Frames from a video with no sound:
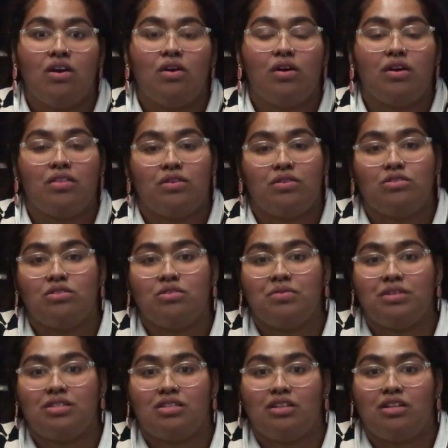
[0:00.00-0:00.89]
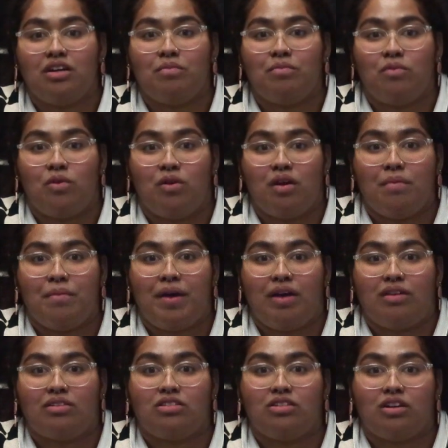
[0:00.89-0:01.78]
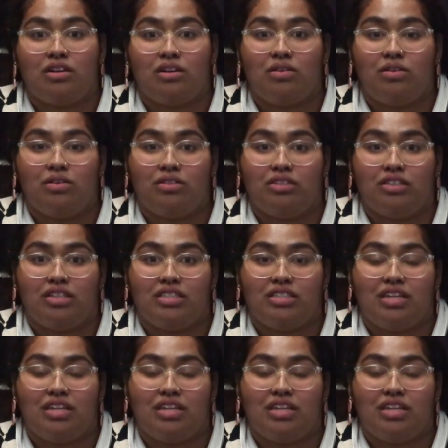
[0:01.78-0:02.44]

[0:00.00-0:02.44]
or those who wish to learn more about certain cultures